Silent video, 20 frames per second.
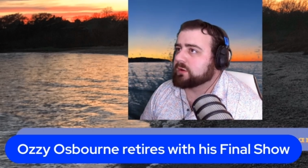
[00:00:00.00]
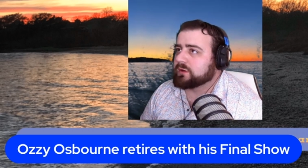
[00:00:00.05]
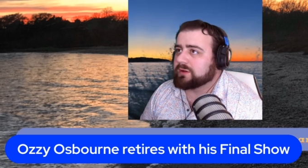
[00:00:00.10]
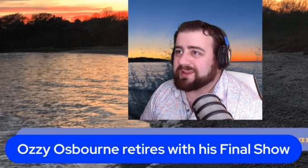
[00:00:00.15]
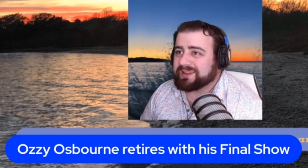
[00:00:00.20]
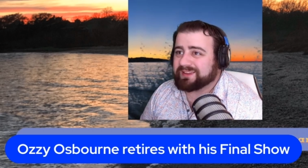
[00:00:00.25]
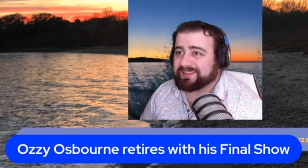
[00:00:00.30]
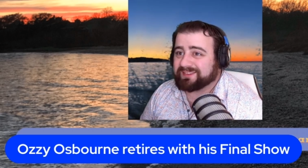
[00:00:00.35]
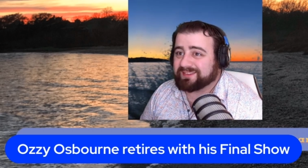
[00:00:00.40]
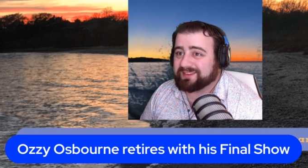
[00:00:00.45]

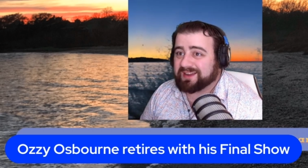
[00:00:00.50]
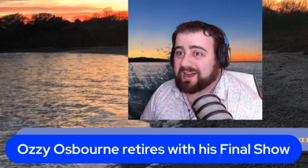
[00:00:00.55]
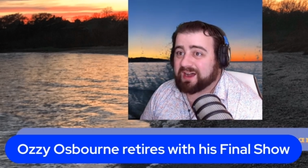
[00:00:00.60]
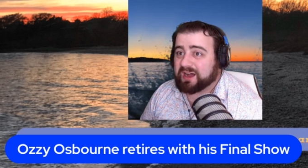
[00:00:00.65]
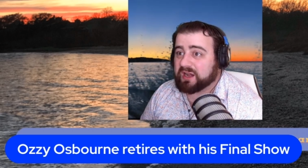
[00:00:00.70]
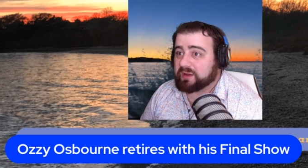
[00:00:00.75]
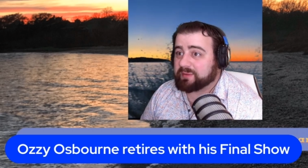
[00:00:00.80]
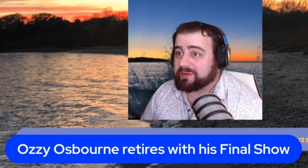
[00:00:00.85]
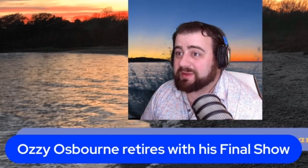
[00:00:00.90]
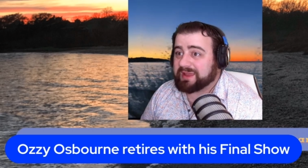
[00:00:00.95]
he's
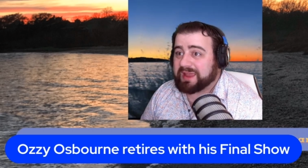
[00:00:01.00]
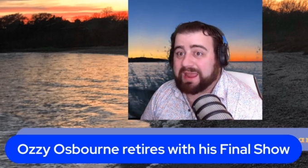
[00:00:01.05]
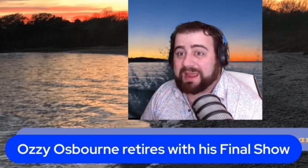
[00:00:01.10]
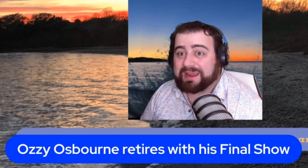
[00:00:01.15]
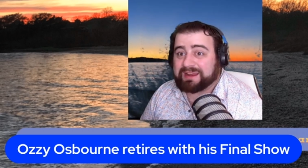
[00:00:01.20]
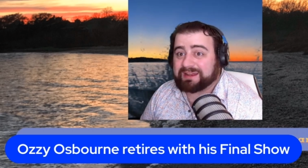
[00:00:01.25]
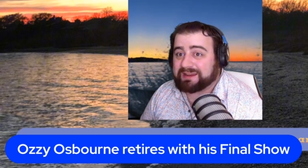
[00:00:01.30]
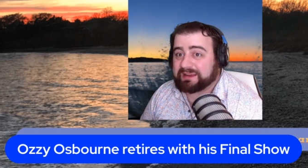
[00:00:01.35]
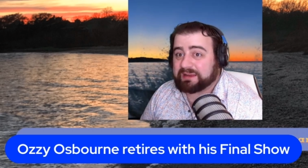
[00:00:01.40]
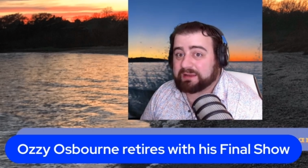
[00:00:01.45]
got to be
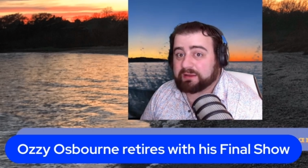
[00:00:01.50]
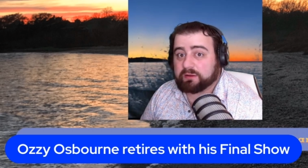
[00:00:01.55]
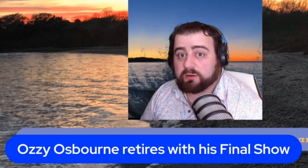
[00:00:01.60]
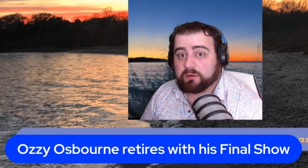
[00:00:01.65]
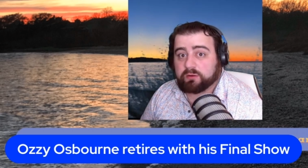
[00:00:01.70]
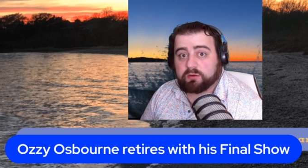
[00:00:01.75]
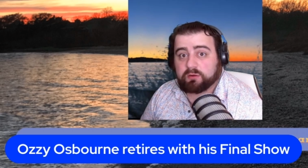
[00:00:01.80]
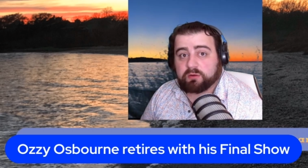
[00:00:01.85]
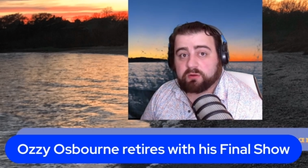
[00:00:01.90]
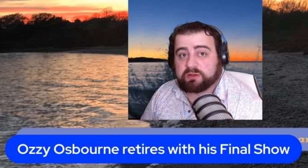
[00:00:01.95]
80.
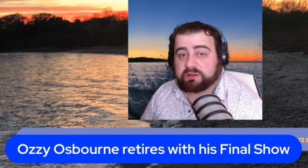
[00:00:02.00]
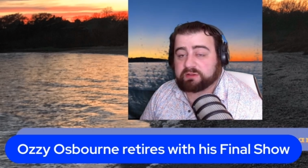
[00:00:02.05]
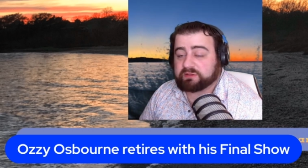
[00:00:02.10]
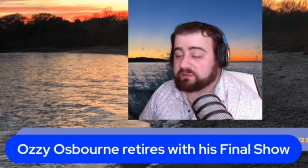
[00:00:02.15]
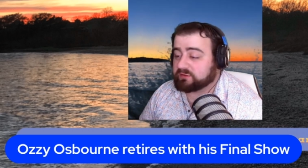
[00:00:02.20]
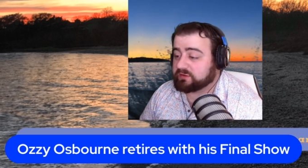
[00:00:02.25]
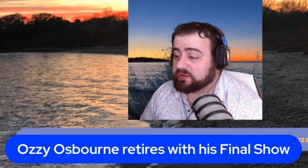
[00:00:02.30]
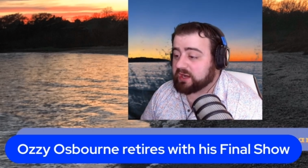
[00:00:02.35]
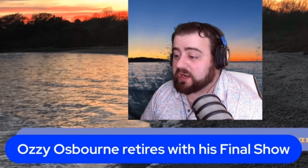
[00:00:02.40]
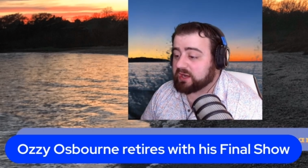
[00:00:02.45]
He's
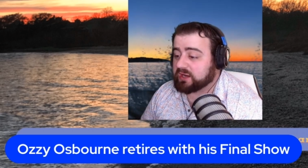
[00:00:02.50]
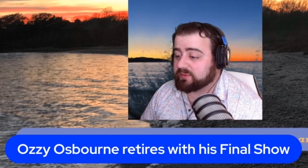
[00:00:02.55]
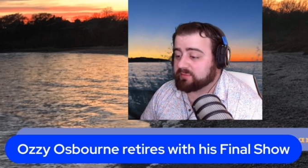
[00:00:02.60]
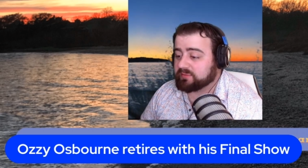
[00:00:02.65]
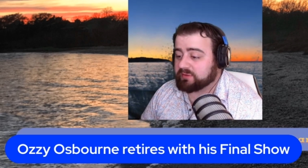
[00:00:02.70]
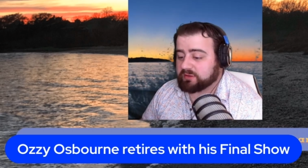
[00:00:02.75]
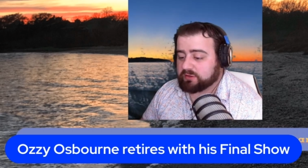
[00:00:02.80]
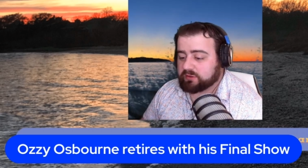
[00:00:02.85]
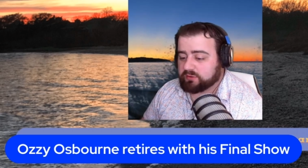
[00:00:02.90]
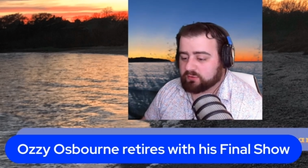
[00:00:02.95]
got to
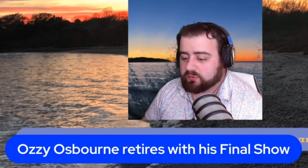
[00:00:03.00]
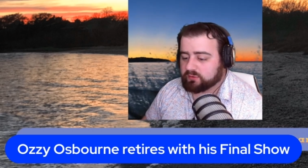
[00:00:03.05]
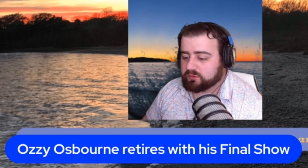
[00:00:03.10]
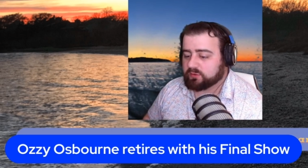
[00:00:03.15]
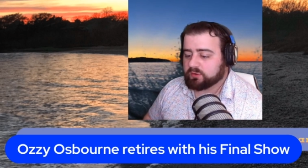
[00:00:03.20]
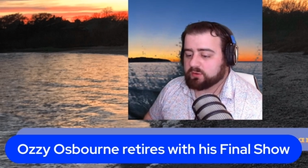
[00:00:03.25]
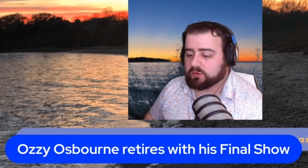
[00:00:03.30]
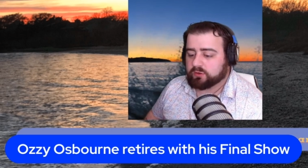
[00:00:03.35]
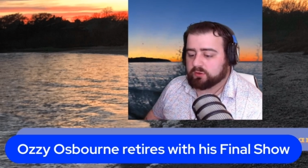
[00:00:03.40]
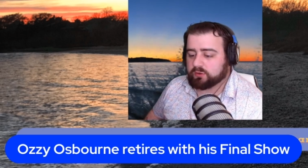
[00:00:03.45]
be,
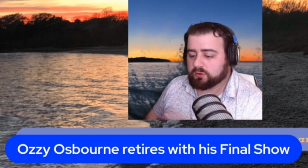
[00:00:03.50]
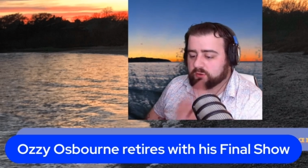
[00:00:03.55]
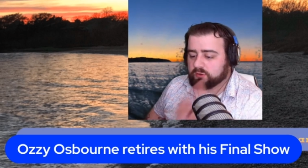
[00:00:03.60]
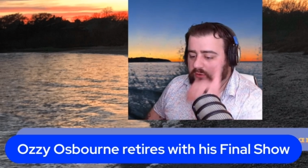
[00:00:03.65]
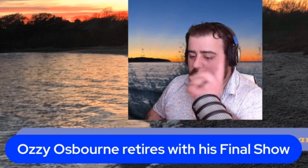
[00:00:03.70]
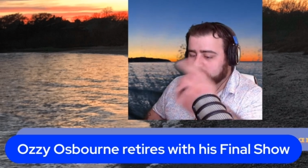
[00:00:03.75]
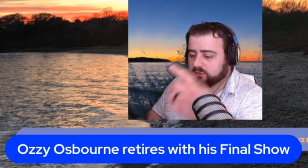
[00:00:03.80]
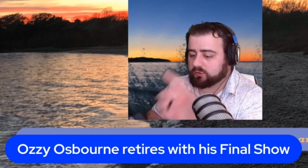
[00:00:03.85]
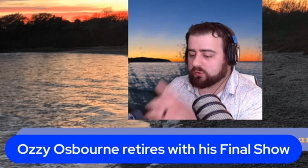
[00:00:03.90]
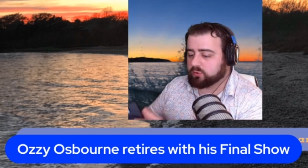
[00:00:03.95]

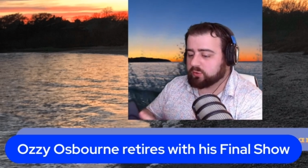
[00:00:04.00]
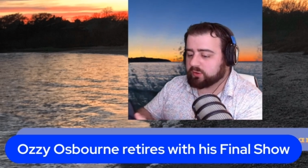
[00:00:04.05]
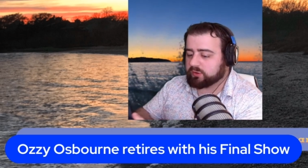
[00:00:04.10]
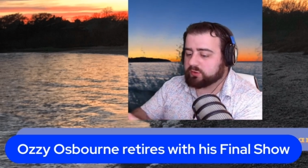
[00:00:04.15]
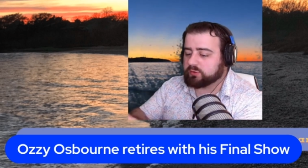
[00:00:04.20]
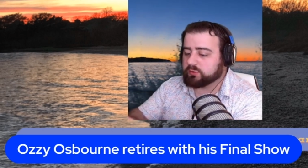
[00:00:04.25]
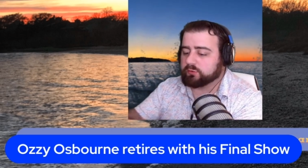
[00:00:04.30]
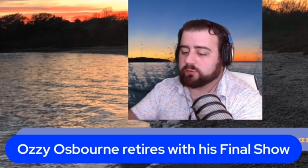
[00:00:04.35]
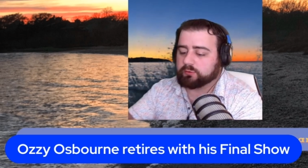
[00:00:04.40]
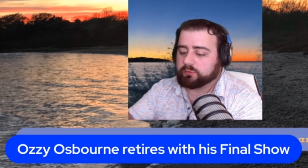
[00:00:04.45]

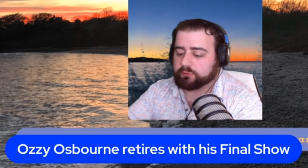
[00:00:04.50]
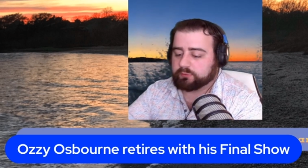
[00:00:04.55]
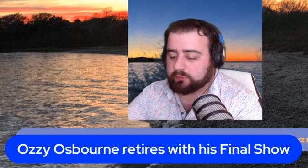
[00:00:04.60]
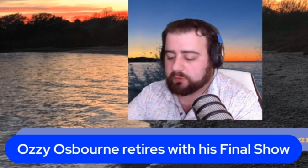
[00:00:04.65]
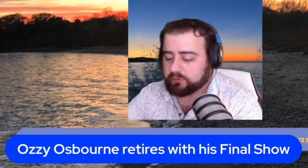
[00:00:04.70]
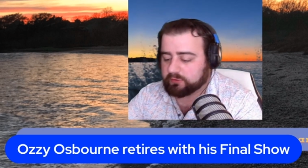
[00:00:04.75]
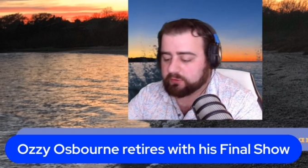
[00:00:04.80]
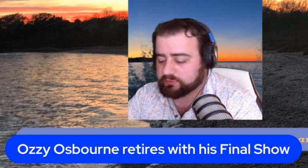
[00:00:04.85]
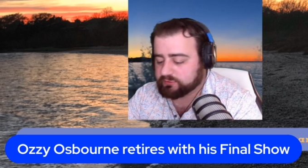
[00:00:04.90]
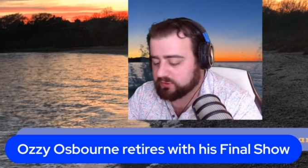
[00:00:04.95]
quick Google
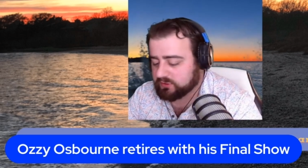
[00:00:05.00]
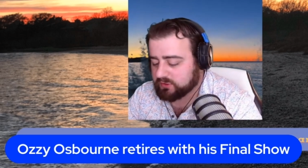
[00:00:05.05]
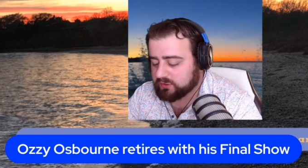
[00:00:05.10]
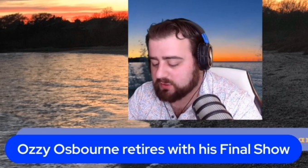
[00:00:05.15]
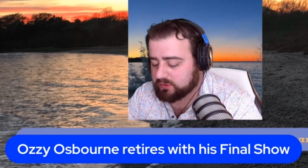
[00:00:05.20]
search.